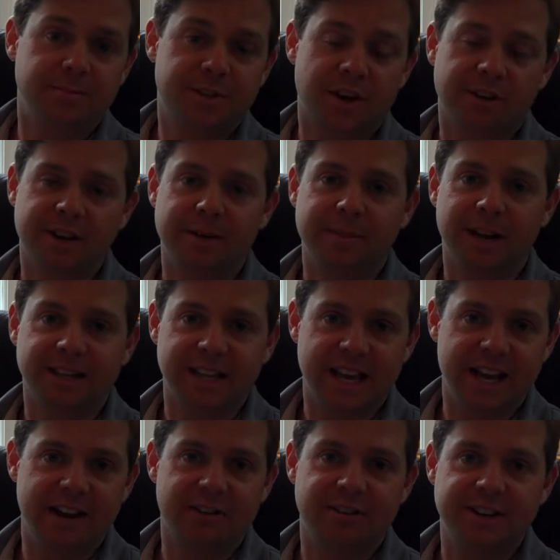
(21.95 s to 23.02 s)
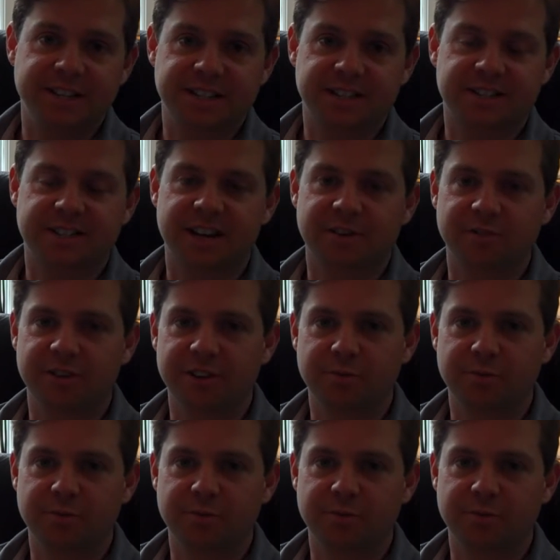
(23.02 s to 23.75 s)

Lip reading: talking about the areas, etc.,